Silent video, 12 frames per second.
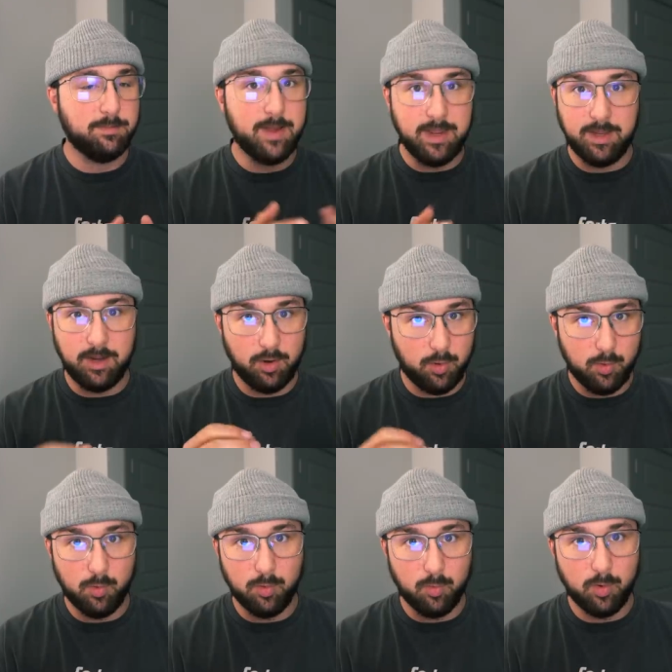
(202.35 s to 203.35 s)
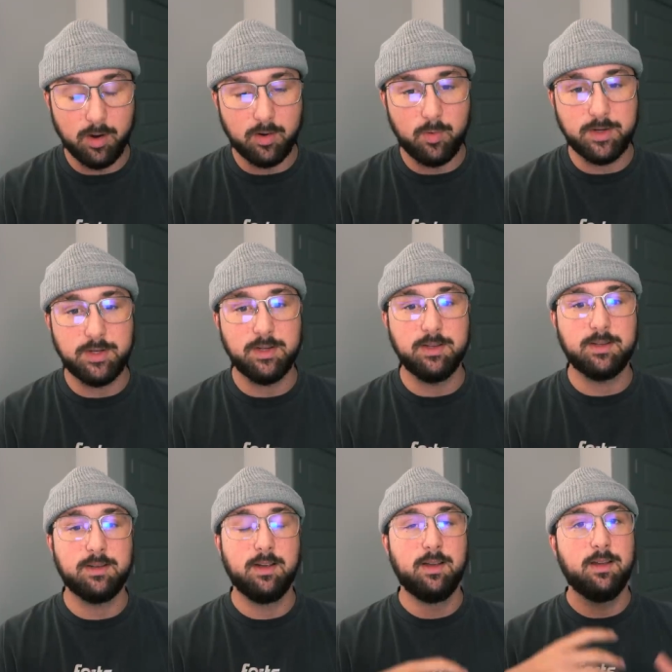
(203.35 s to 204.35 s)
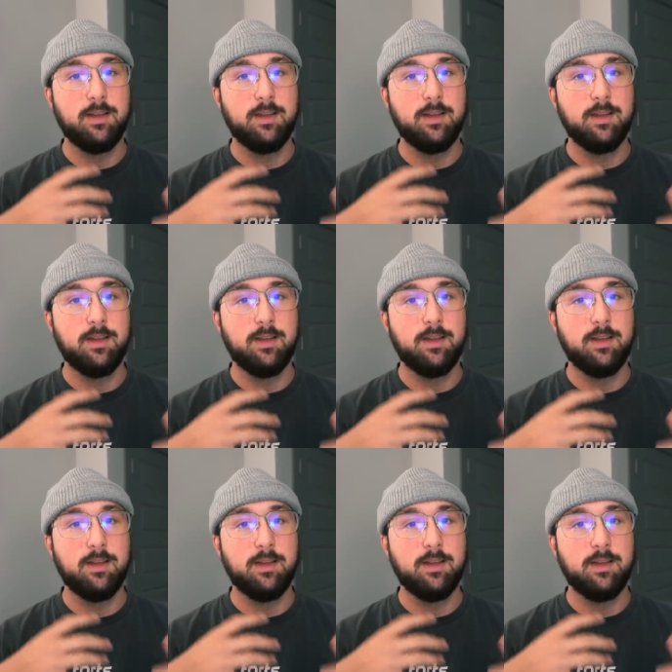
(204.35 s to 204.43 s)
making cool work, which is